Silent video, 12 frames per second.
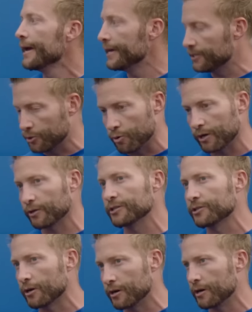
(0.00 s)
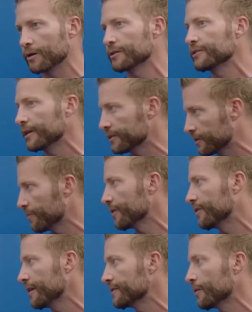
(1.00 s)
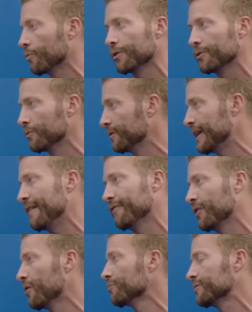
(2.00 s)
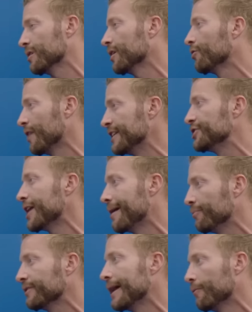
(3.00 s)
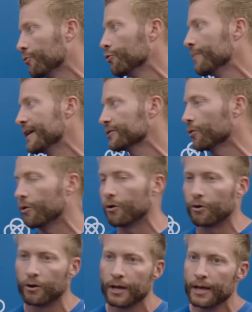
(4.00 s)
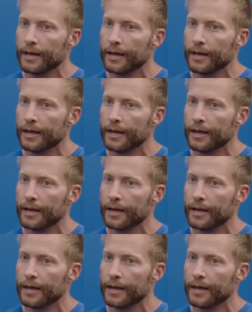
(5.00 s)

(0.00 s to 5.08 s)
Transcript: He's quickly started to understand some of the things that we're doing. Dave Ragone's done a great job with that room as a whole.